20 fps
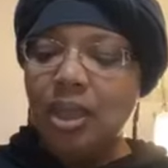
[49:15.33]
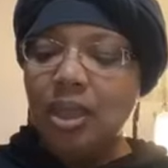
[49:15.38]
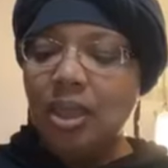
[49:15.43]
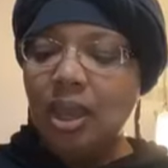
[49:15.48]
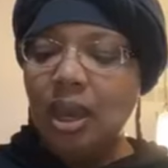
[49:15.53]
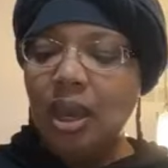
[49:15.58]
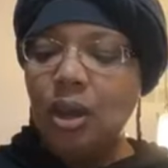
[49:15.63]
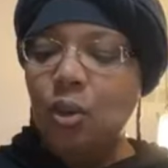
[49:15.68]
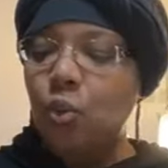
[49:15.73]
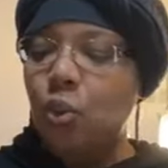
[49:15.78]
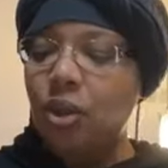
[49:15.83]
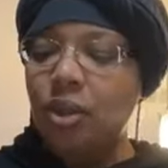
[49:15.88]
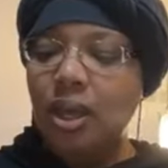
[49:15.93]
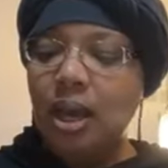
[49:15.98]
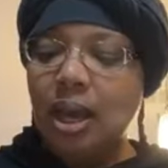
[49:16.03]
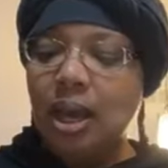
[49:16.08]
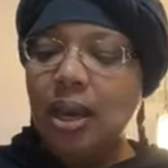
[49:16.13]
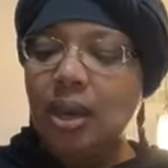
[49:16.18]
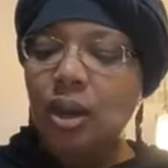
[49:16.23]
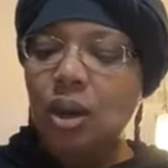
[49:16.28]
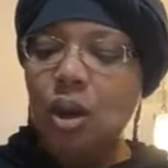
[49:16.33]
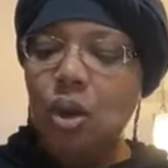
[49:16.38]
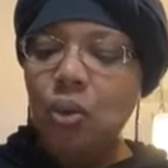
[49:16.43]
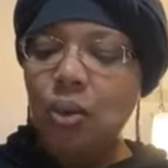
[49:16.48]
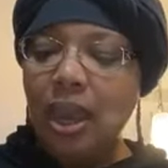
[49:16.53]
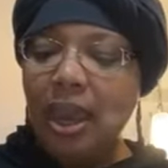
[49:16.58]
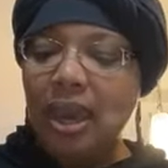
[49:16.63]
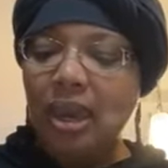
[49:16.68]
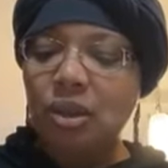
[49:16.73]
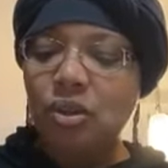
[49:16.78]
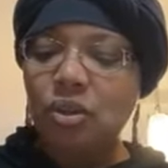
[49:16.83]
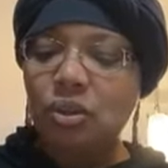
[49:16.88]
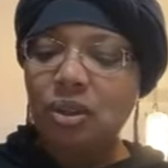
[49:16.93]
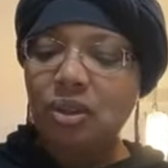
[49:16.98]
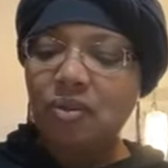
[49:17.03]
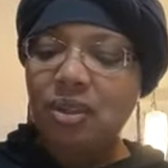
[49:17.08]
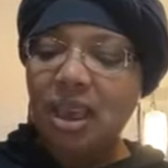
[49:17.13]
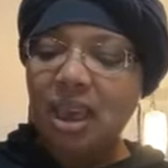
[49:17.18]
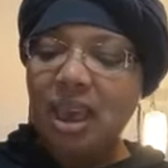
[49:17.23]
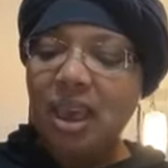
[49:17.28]
Then will the unknown
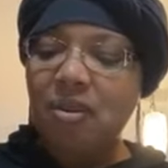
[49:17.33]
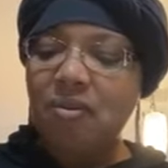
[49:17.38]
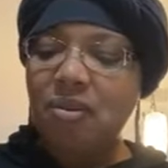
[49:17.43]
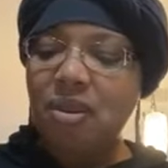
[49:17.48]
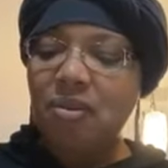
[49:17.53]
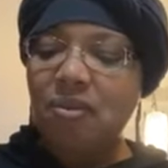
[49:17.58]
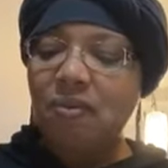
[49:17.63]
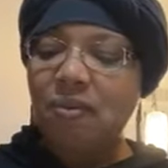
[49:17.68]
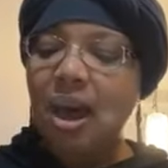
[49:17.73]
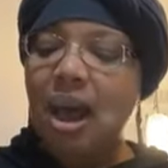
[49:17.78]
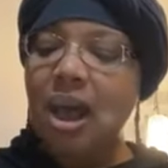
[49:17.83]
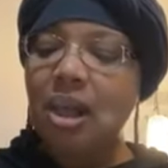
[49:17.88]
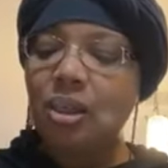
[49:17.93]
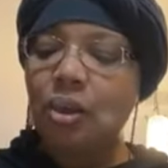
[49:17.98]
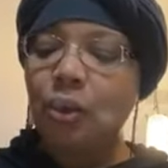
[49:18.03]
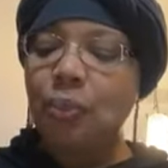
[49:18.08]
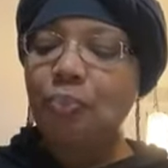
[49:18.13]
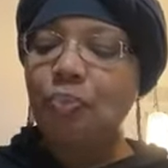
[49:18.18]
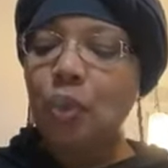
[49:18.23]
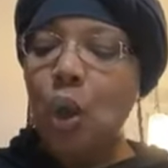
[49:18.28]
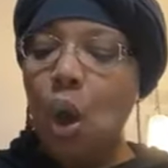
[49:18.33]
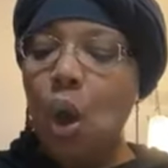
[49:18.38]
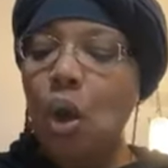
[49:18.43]
angels of the Heavenly Father